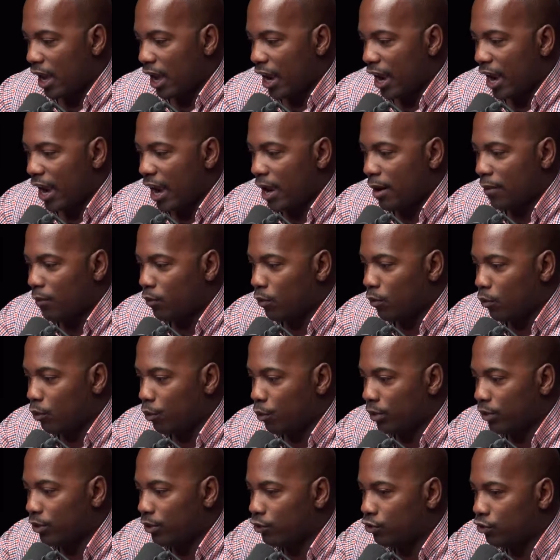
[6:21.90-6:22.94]
and
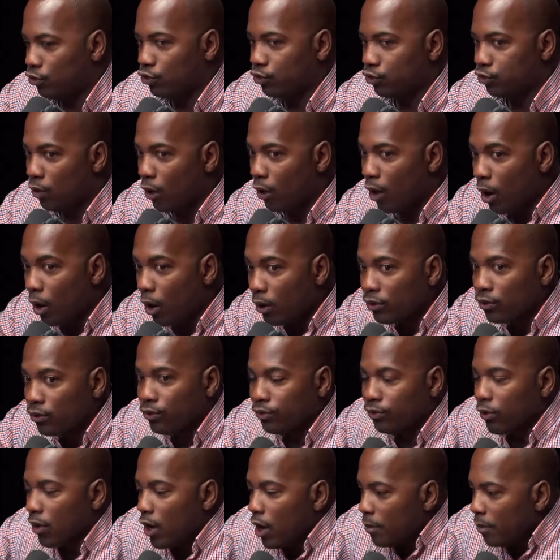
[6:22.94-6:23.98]
withdraws
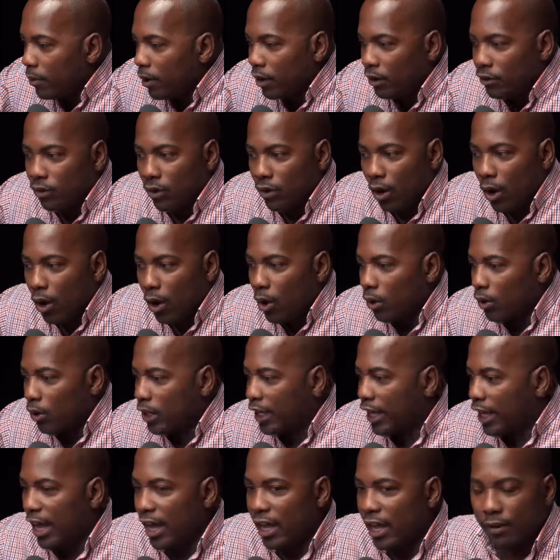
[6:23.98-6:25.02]
from us all
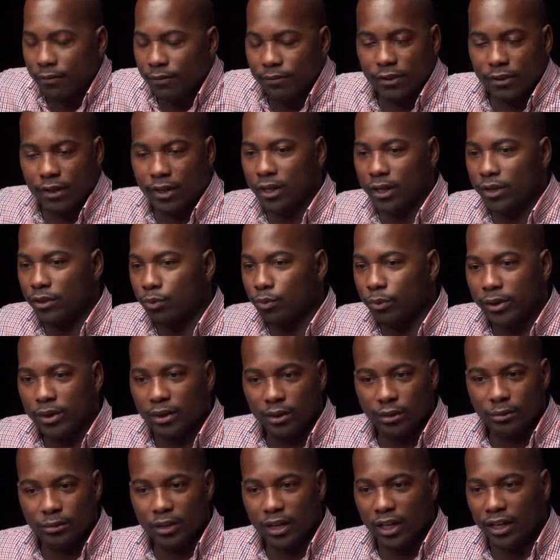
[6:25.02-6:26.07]
kind of things,
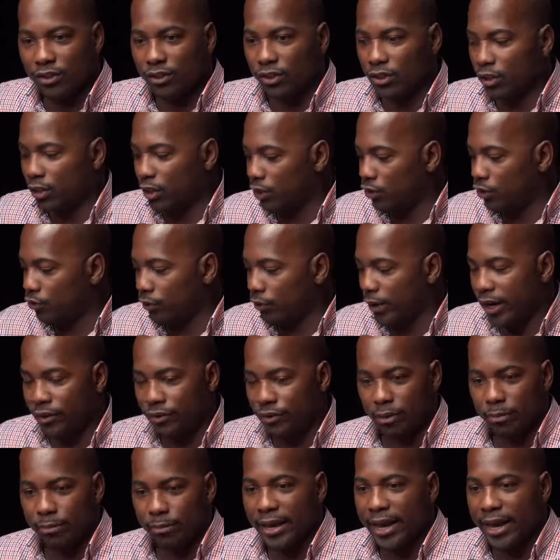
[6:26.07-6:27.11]
whether it's good
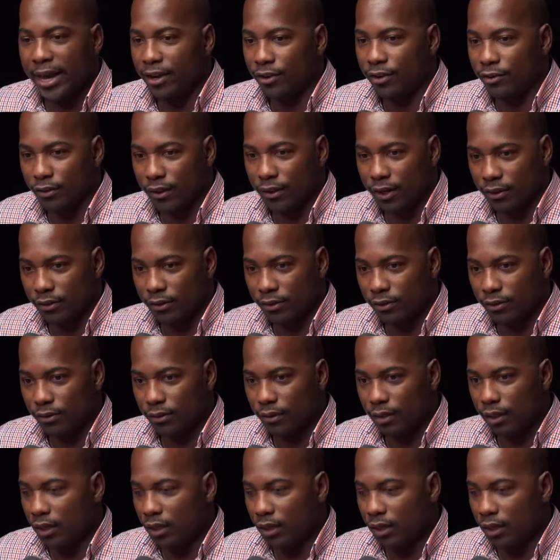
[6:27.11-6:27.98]
traits or bad traits,